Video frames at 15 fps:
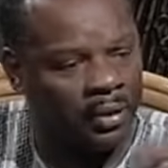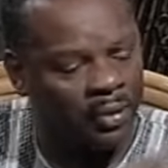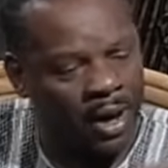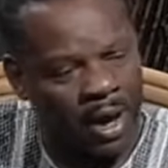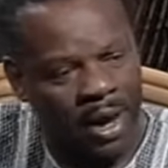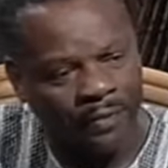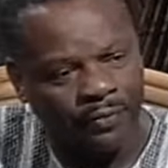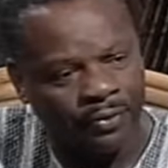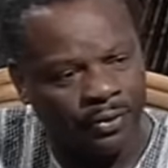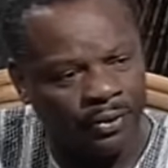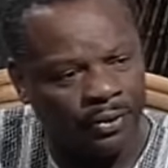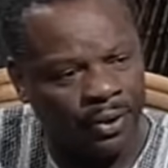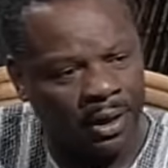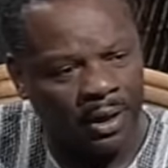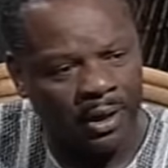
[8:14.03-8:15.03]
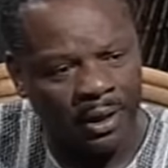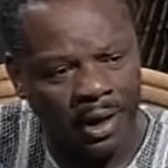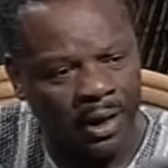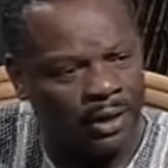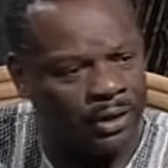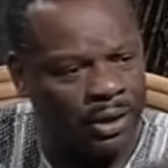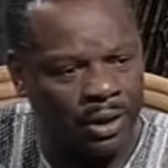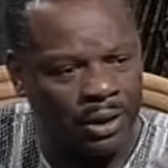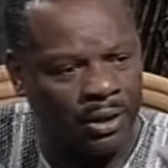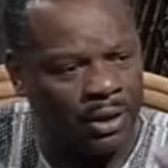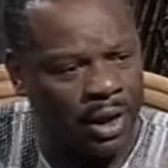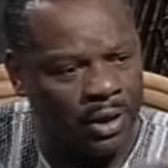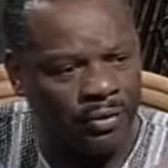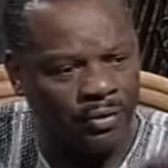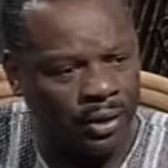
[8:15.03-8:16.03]
after
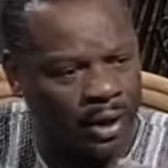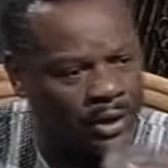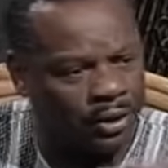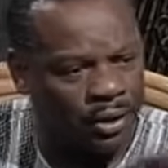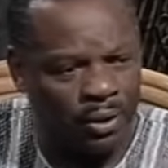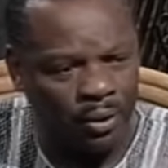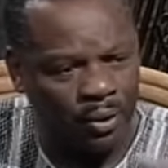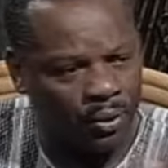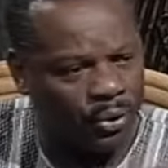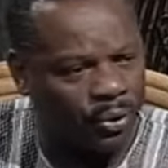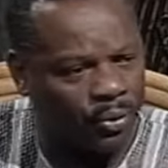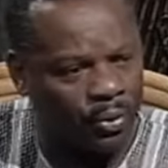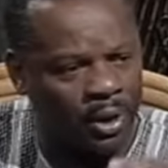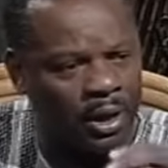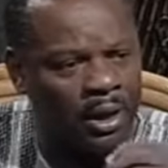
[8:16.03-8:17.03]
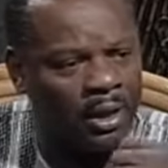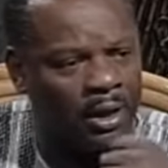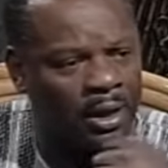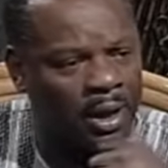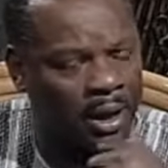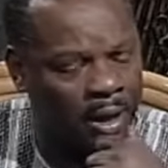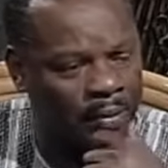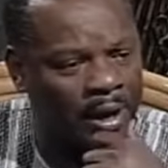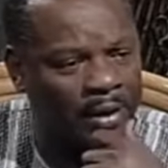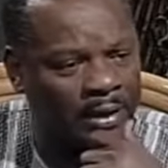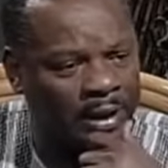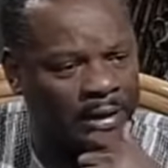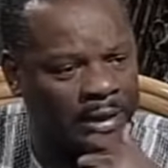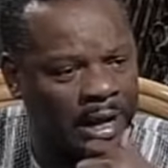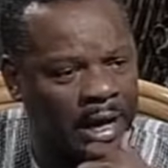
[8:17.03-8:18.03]
1800, 1803, around
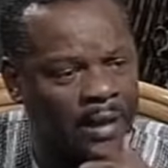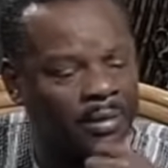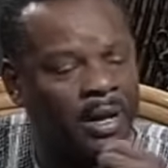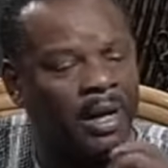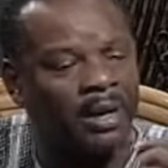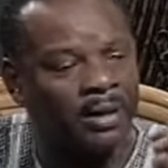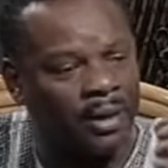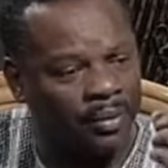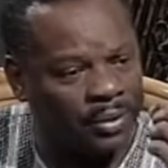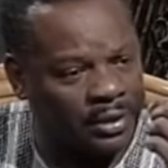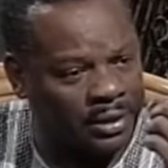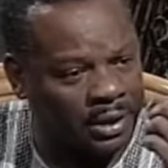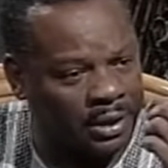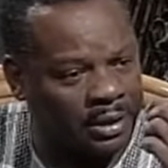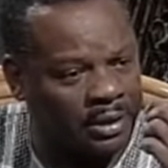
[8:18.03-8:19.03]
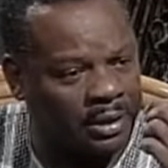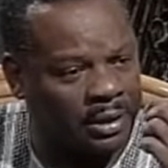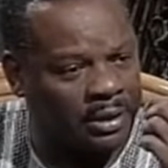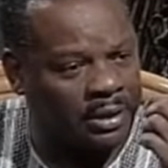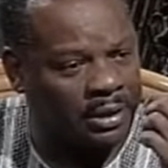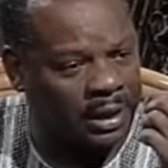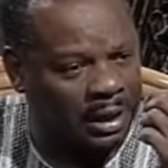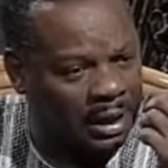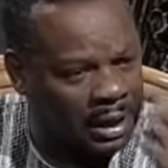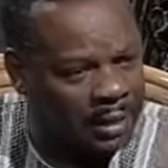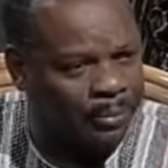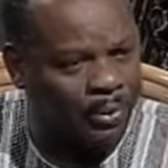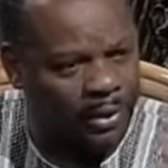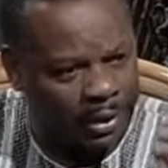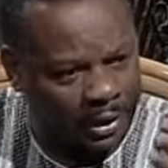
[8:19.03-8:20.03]
that time, there was a
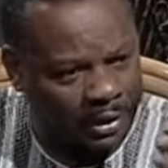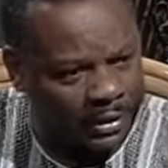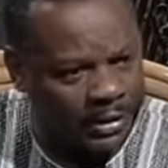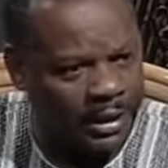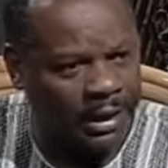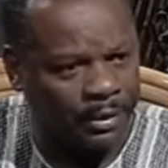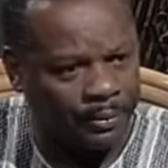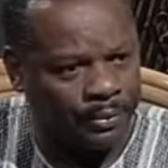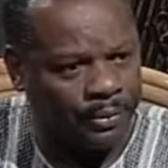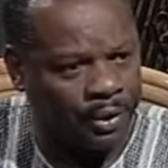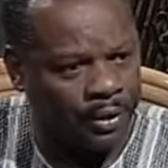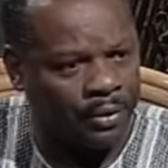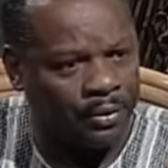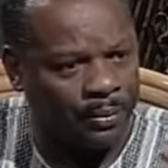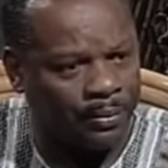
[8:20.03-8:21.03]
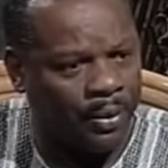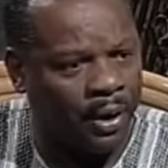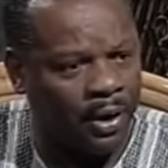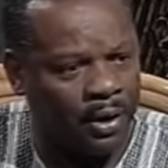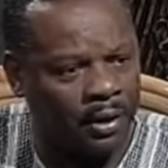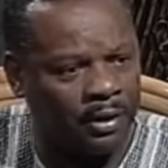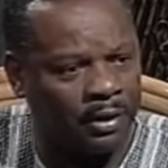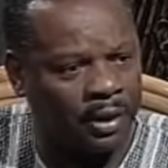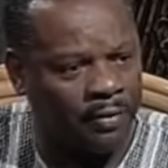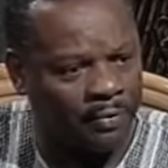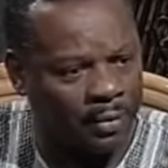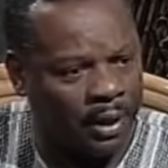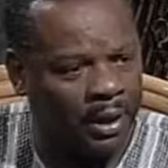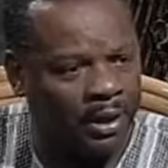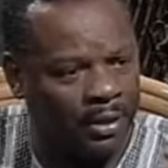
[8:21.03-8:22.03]
deliberate attempt on the part of
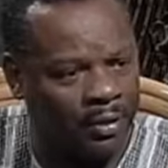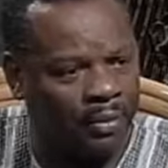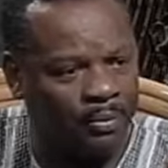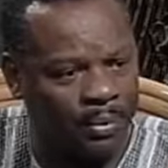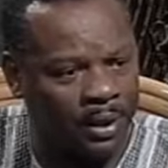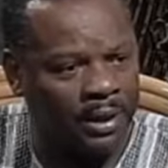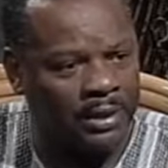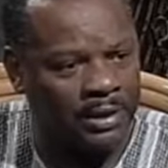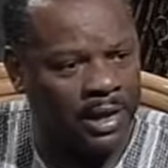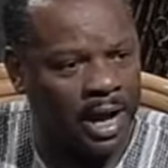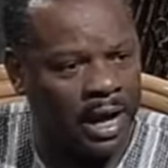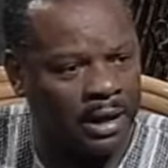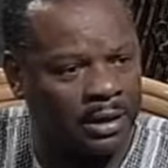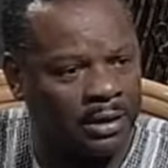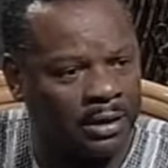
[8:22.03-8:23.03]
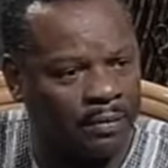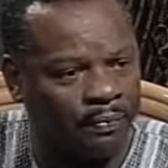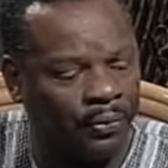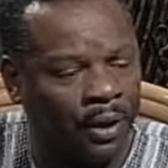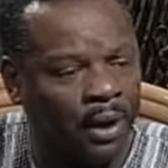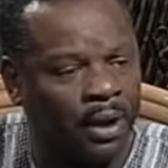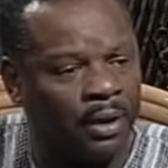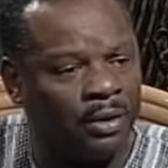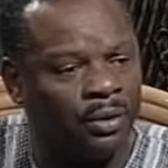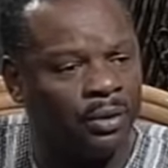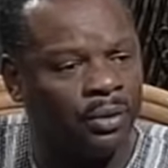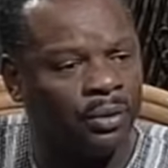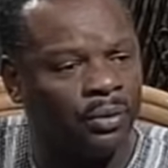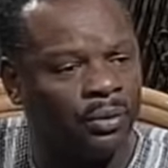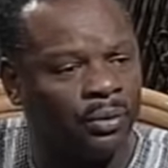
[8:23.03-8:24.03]
many European scholars
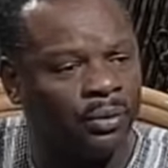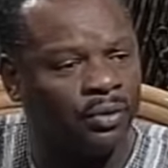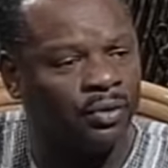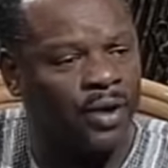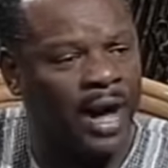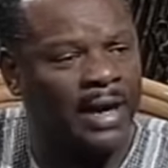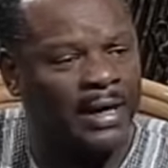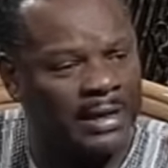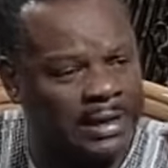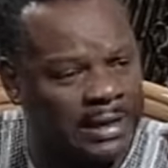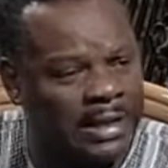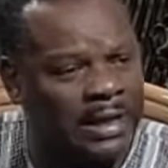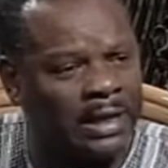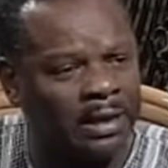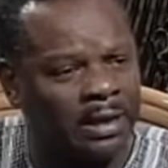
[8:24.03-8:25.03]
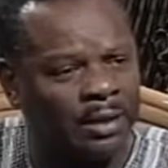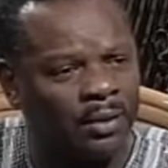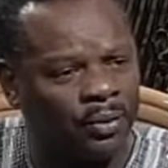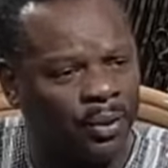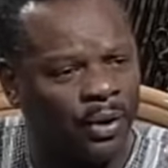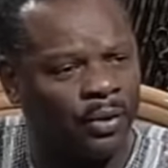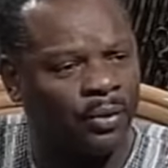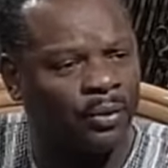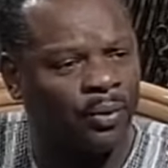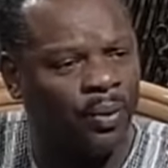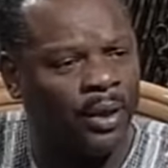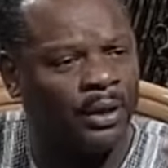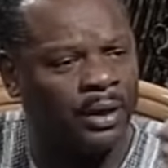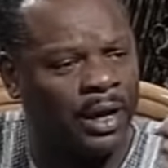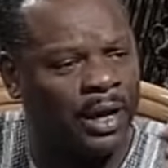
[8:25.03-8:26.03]
to try to deal with
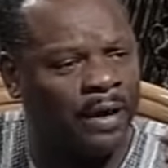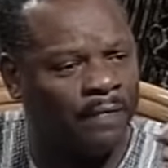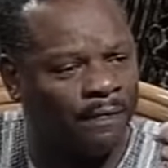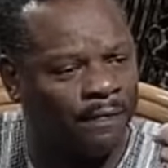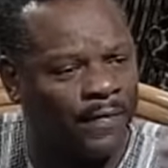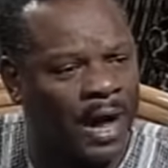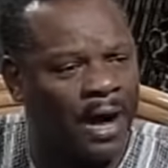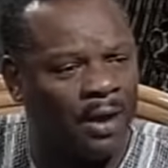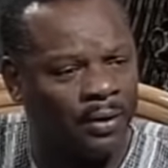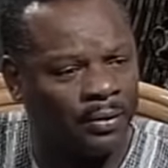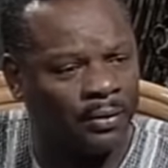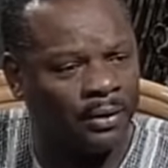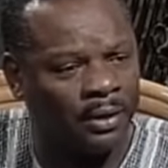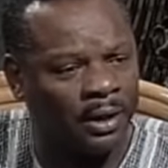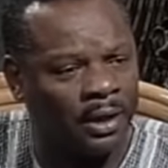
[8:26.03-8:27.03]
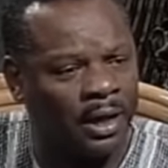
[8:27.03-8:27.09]
what they had found